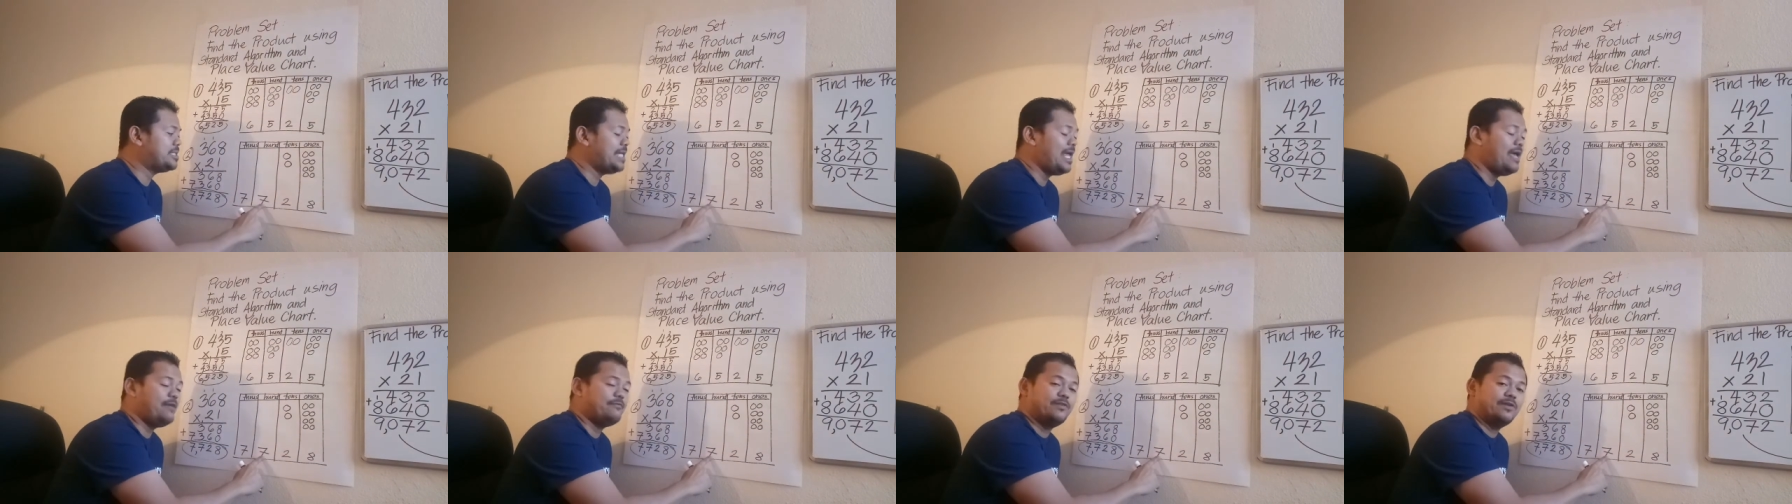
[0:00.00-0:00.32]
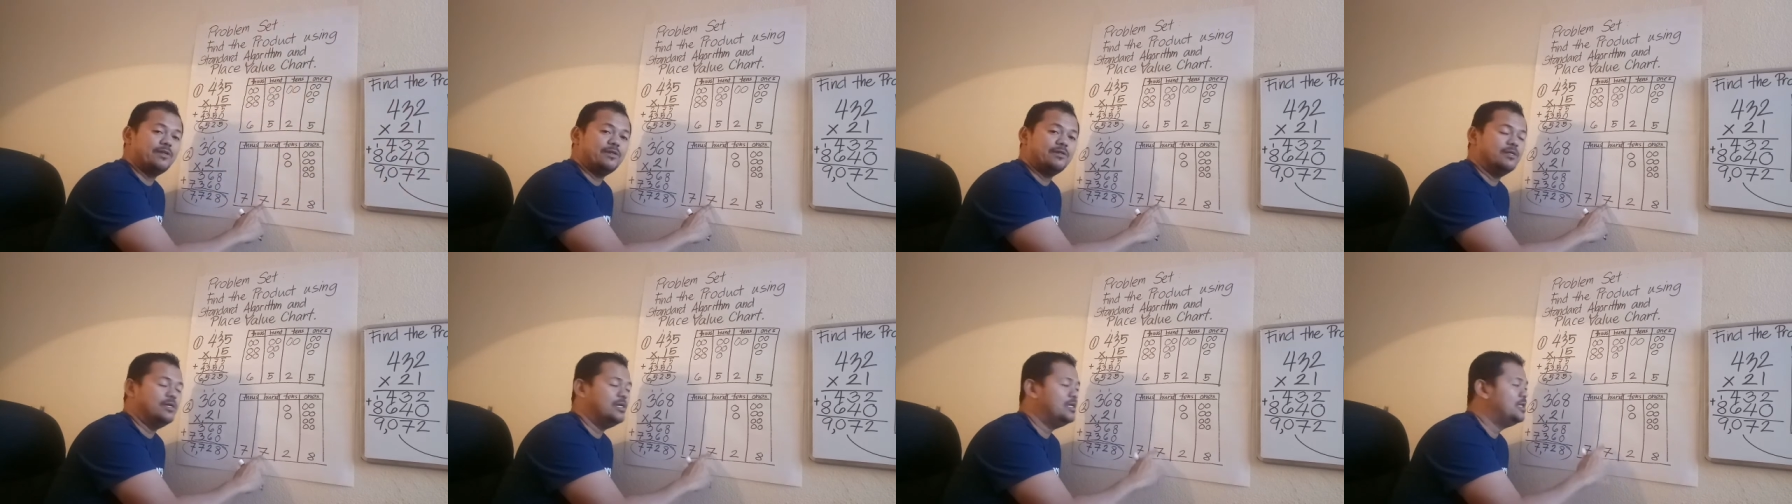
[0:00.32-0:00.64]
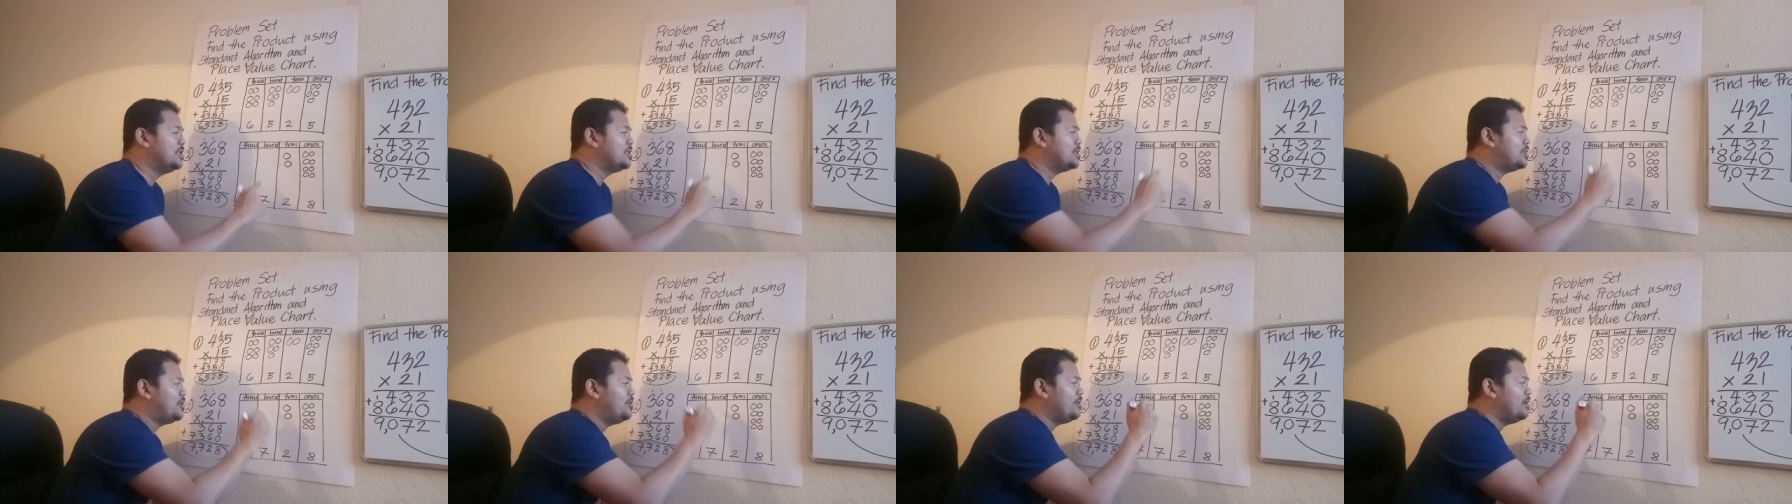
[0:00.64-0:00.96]
7.
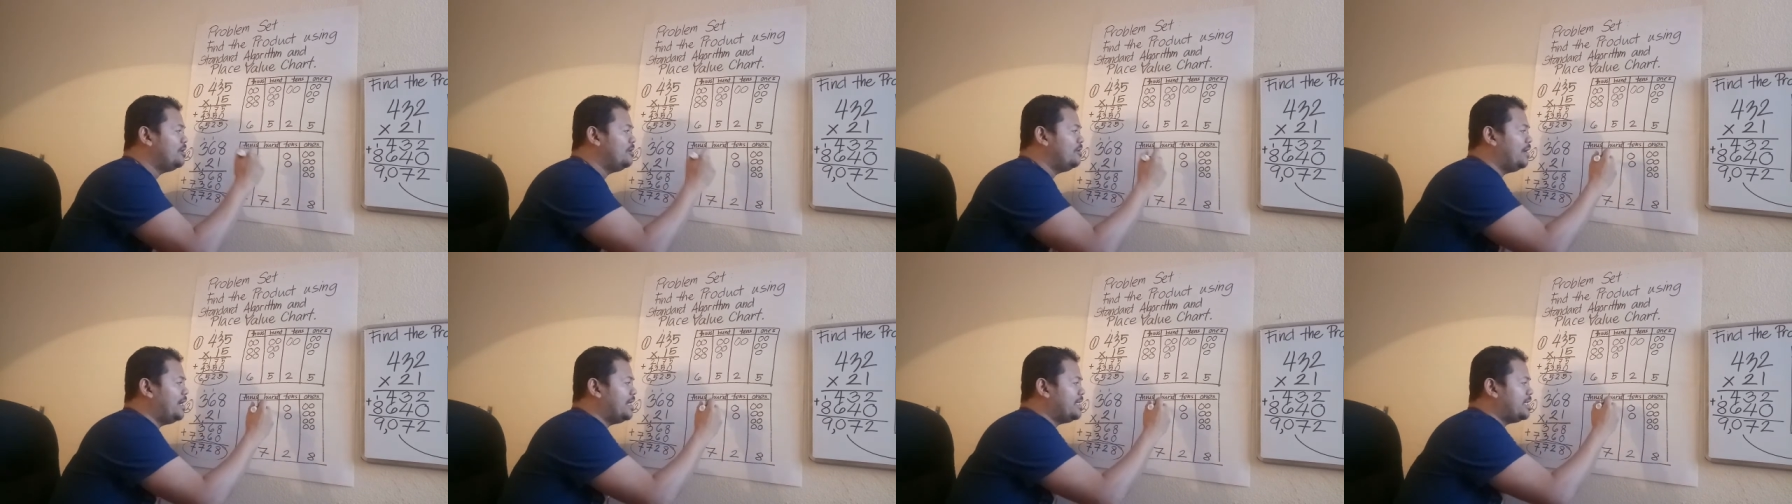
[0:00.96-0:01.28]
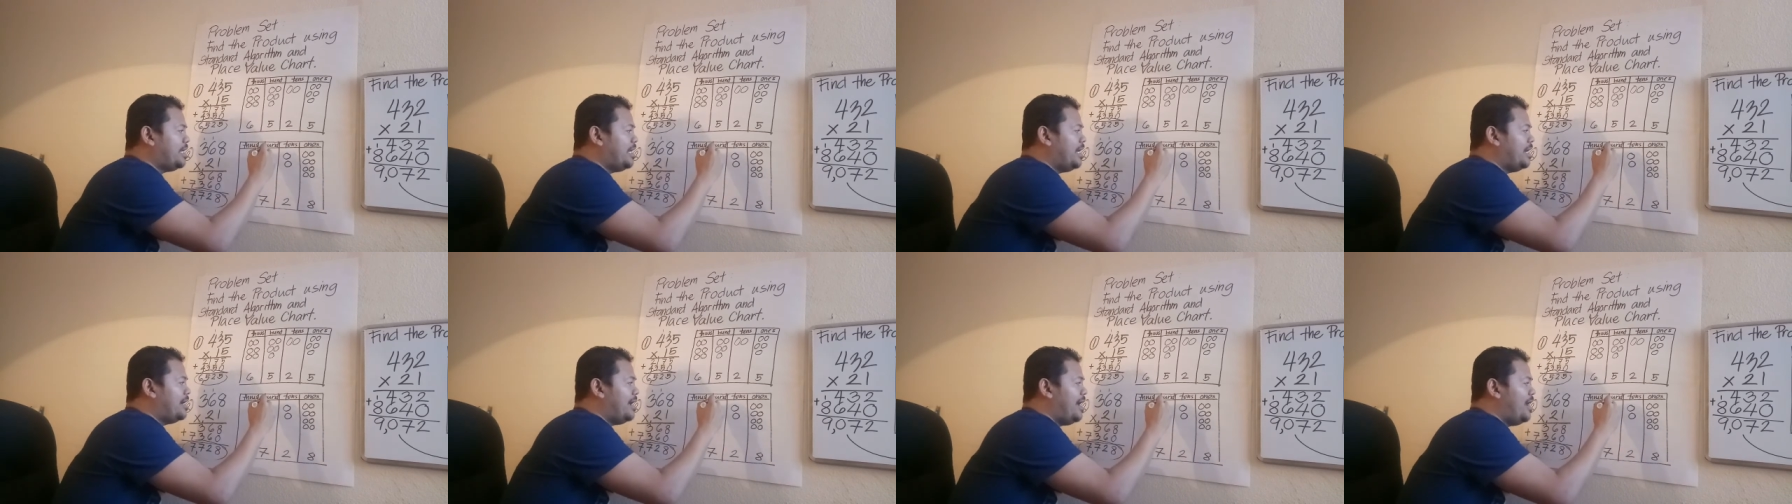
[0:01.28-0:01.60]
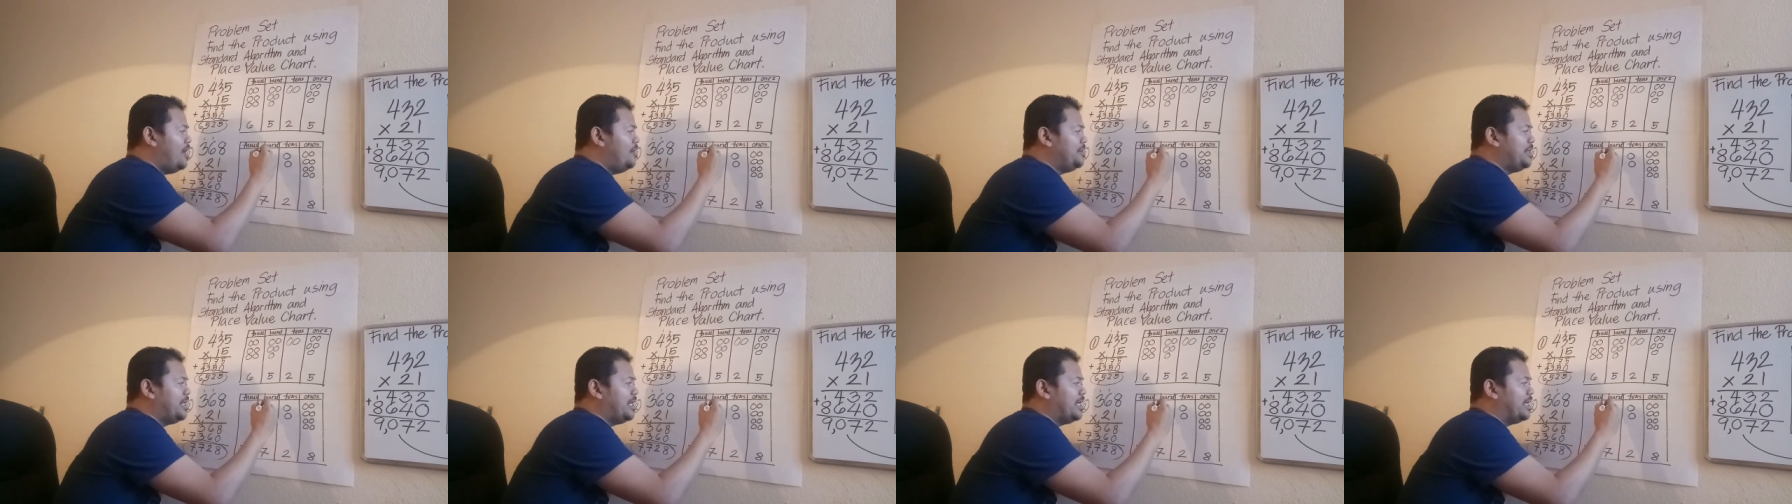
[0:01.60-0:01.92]
So you're going to write here
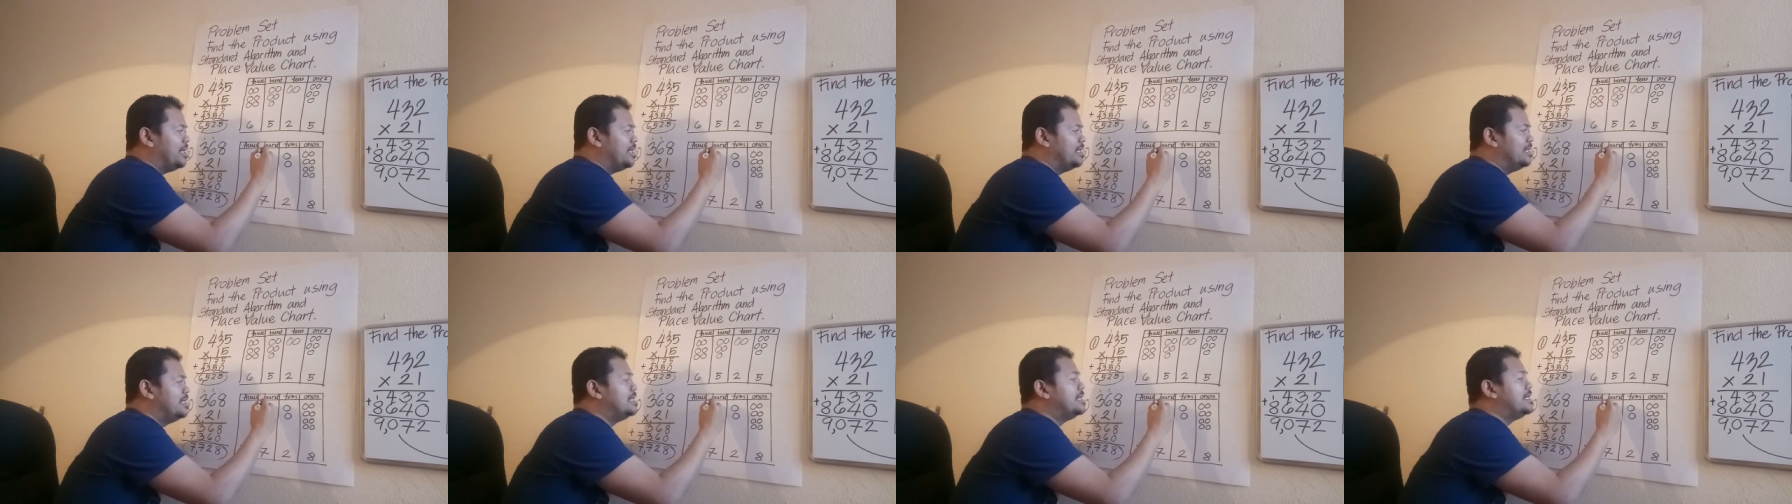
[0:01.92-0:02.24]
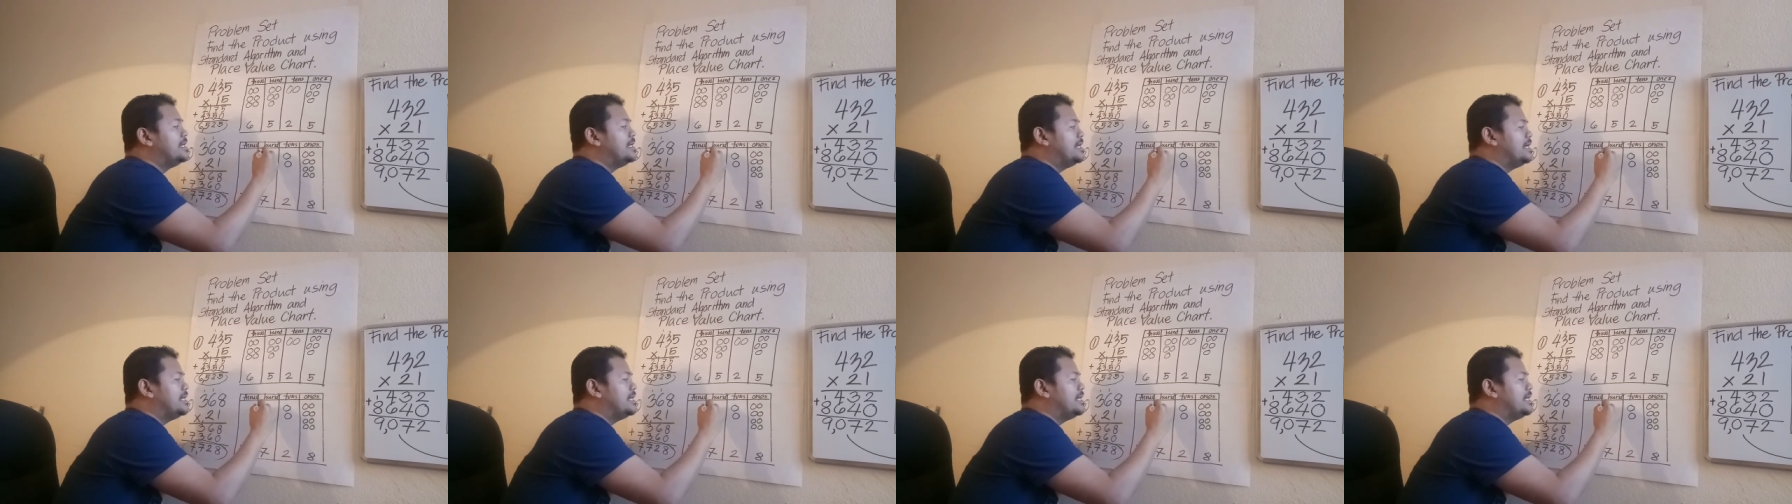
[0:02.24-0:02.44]
how many?